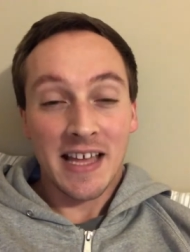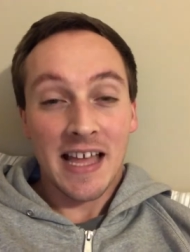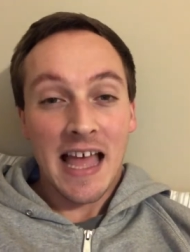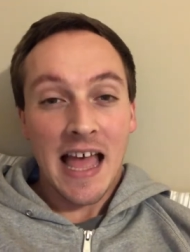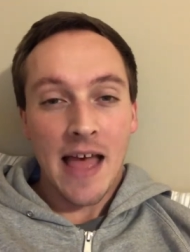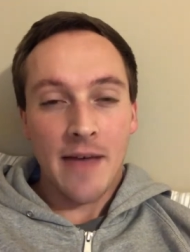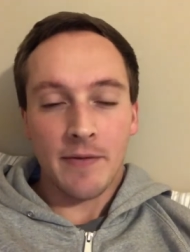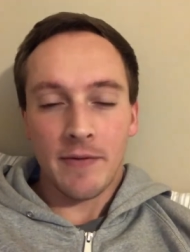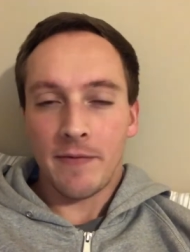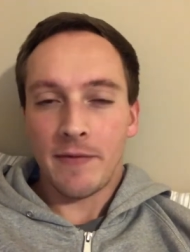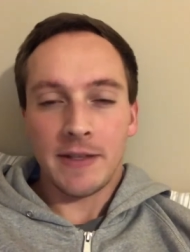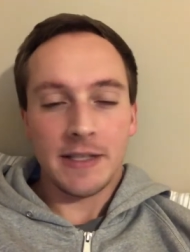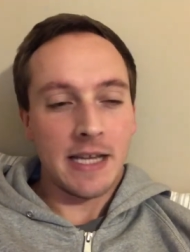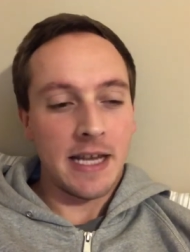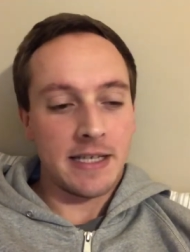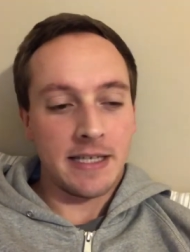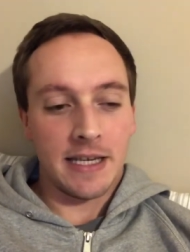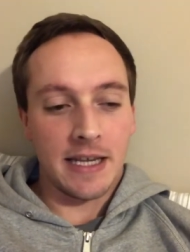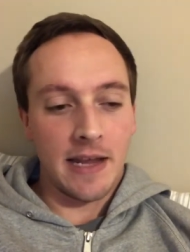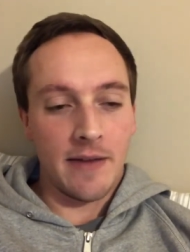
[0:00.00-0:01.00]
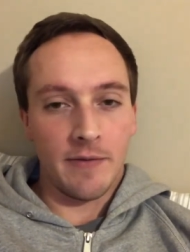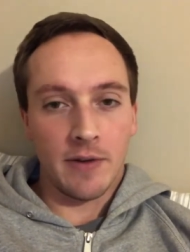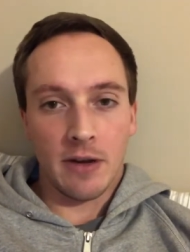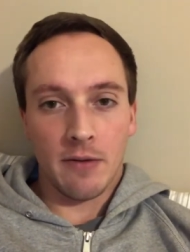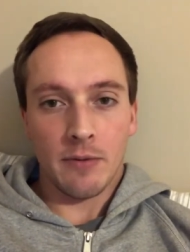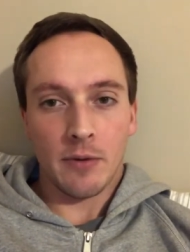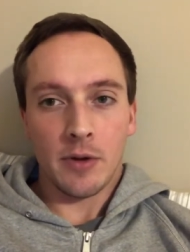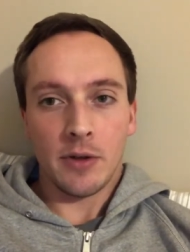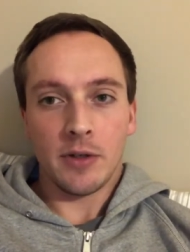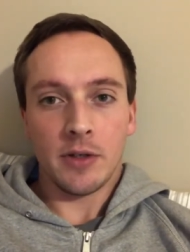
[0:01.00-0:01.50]
Have a fantastic evening,
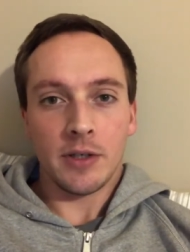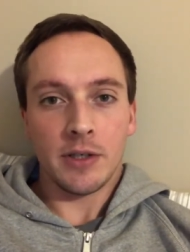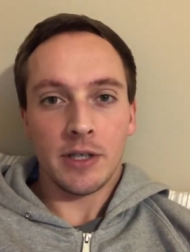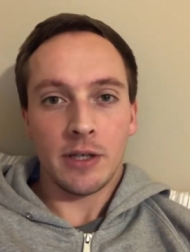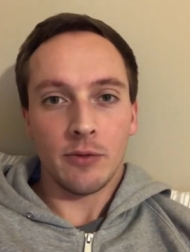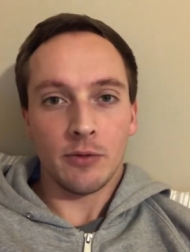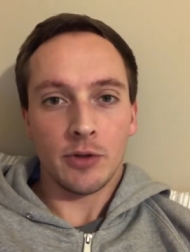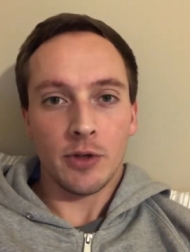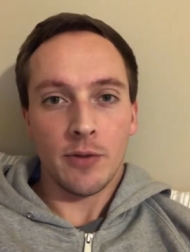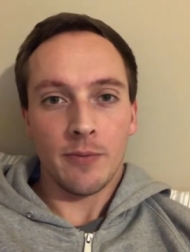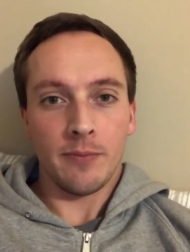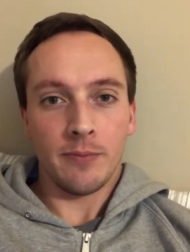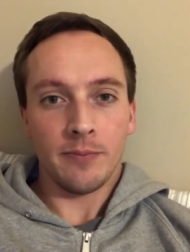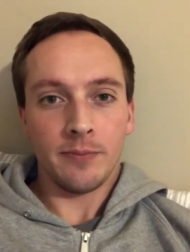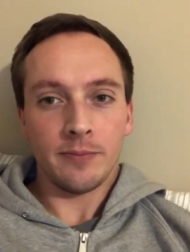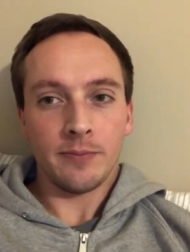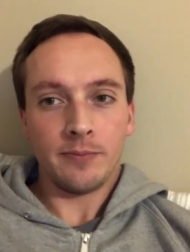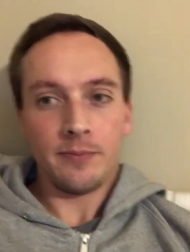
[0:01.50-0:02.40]
everyone. I'll see you all soon.